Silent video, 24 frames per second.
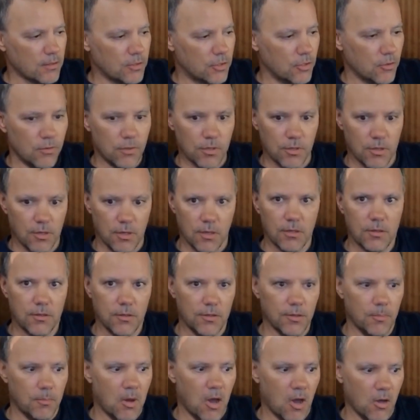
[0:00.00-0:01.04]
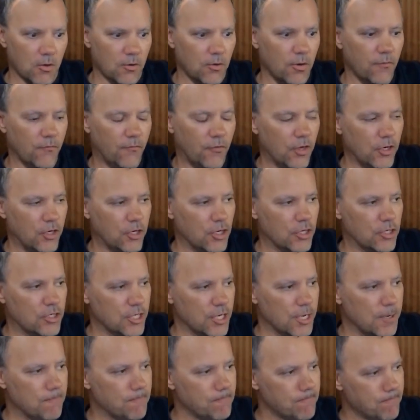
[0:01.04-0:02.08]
due to the modern efficiency.